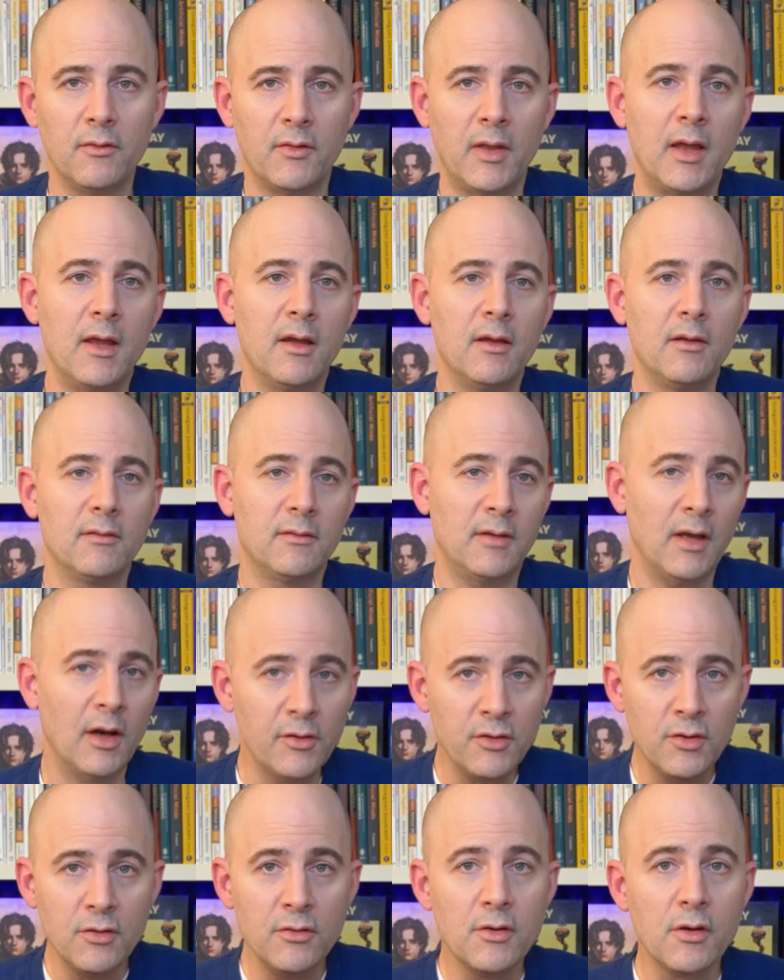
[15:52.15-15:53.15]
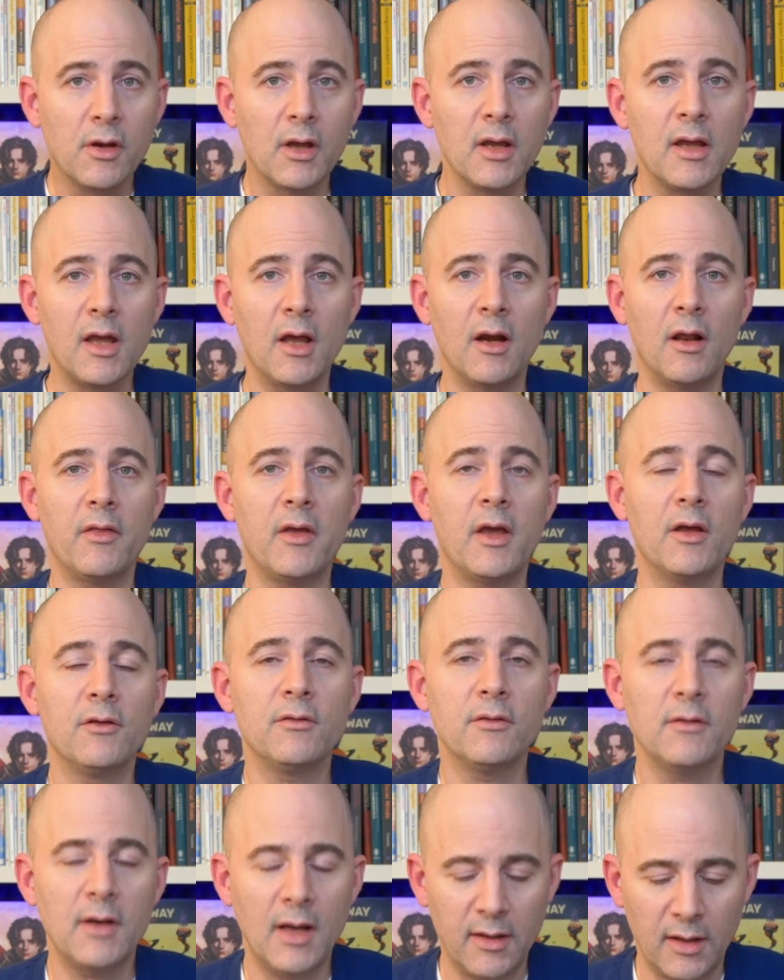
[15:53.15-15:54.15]
They tell you can get on the
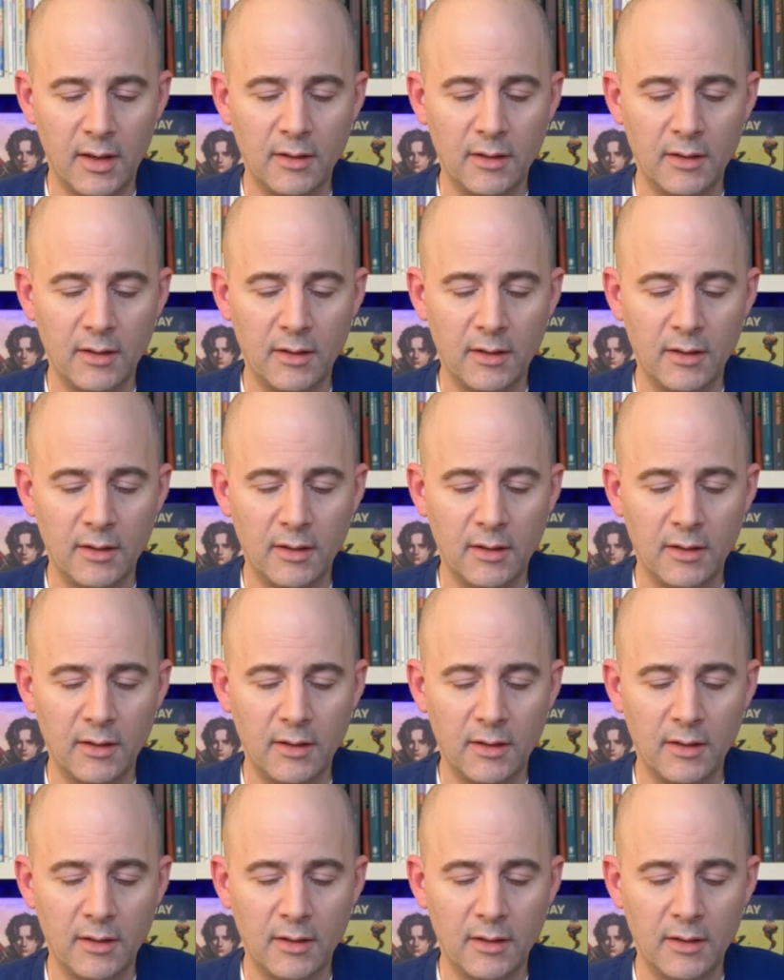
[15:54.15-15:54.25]
internet